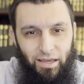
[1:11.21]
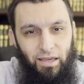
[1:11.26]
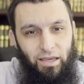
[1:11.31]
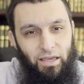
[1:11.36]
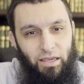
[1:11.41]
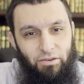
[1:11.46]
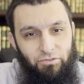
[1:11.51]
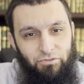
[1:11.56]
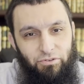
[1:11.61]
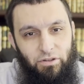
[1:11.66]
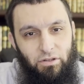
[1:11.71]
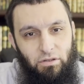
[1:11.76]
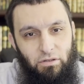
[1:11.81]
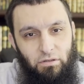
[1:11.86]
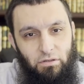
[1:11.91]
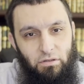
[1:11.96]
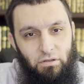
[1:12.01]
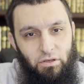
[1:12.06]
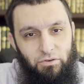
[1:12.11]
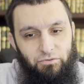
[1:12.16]

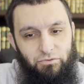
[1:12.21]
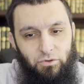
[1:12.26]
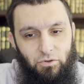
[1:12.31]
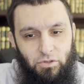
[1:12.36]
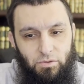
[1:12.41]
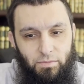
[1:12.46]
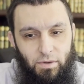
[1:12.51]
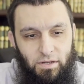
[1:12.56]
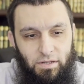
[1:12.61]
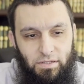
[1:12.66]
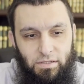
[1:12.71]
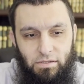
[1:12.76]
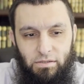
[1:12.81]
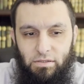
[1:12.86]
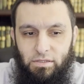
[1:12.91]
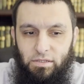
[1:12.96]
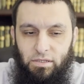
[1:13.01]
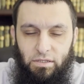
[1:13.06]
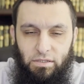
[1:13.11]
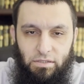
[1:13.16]
even if those
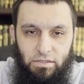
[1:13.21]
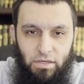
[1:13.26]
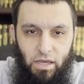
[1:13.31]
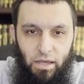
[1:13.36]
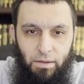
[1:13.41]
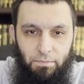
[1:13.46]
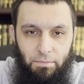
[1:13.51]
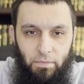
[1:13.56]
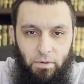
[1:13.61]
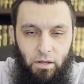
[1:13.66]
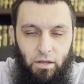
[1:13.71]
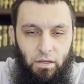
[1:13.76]
medicines contain